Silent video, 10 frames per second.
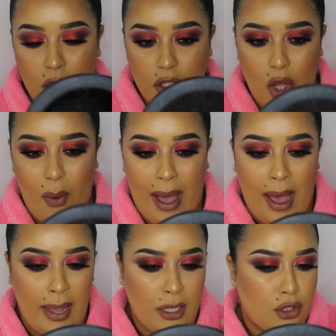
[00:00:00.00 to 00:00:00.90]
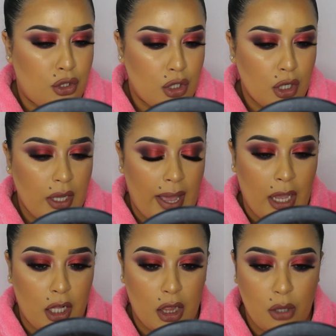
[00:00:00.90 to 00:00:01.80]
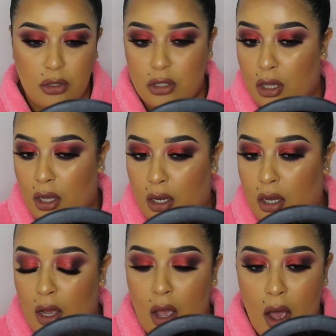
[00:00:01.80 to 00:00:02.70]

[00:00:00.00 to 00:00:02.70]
So I took a close look,